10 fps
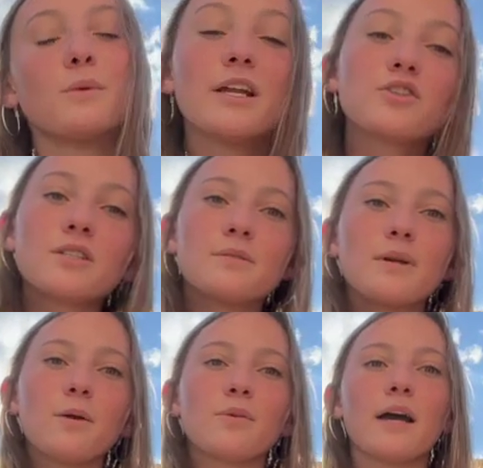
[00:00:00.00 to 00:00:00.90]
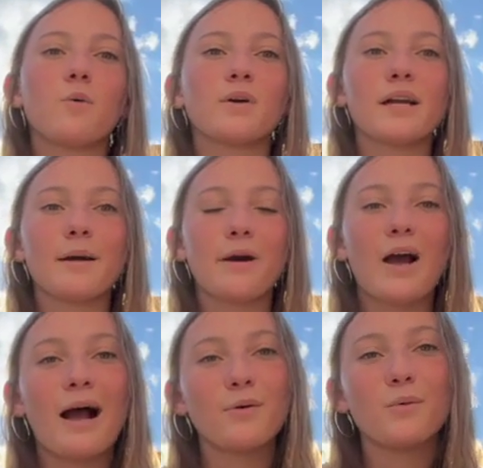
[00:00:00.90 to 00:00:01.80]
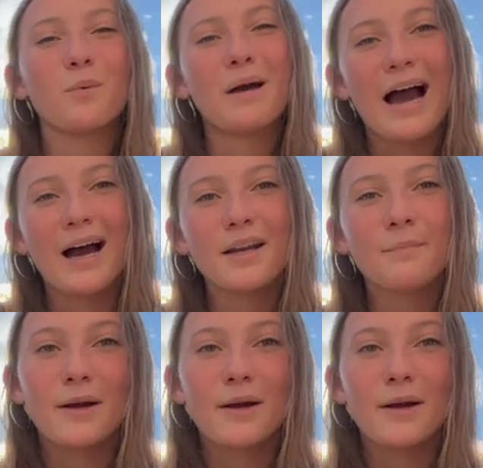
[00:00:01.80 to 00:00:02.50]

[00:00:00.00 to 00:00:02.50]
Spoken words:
what interests me without worrying about how it will pad